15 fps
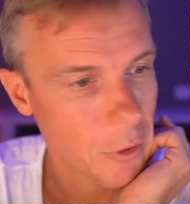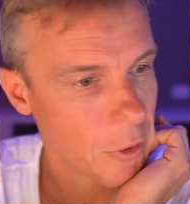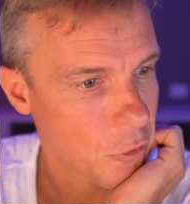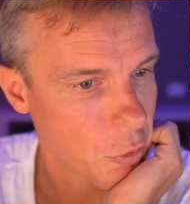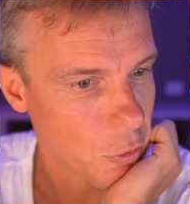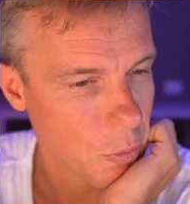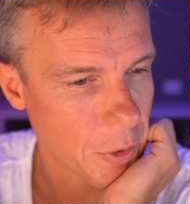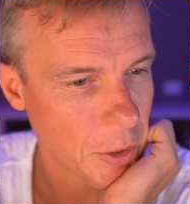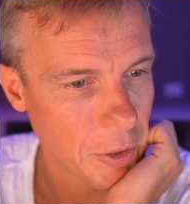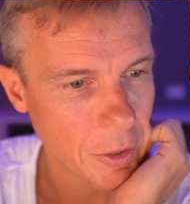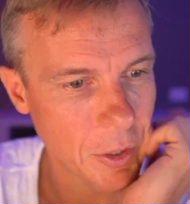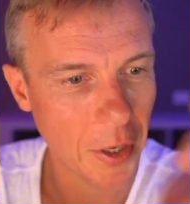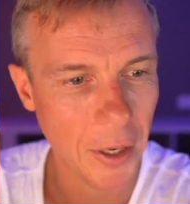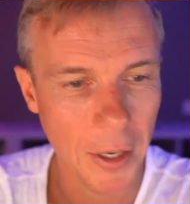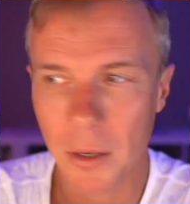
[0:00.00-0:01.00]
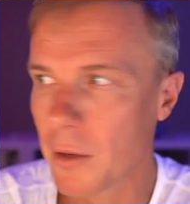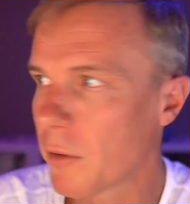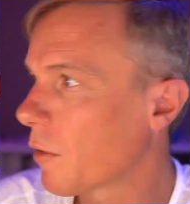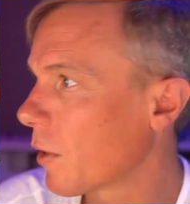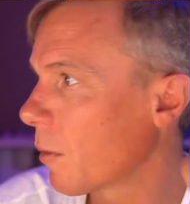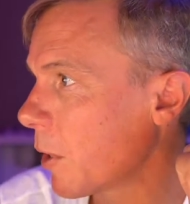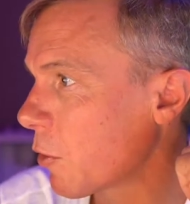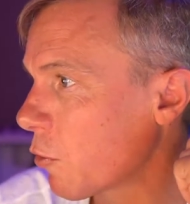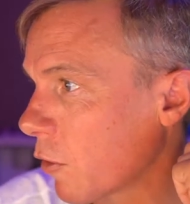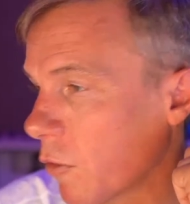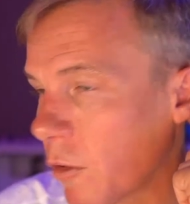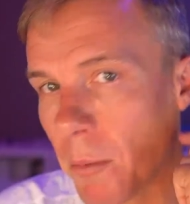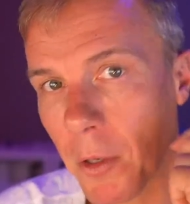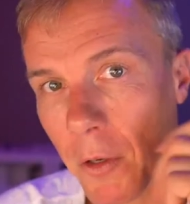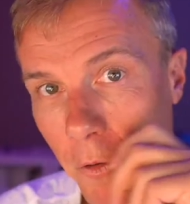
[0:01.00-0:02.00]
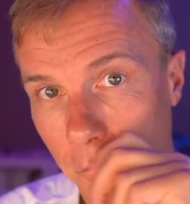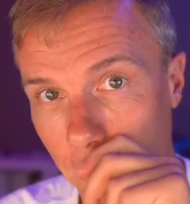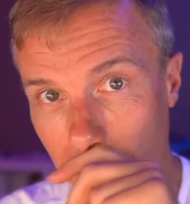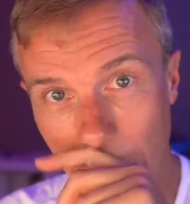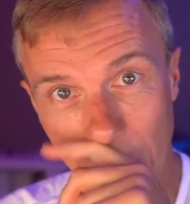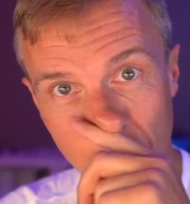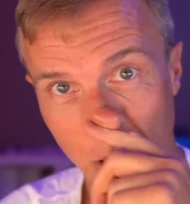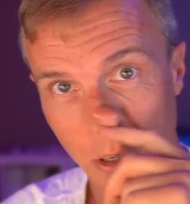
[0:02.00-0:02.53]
sure 109 is Lemetric. So because Lemetric,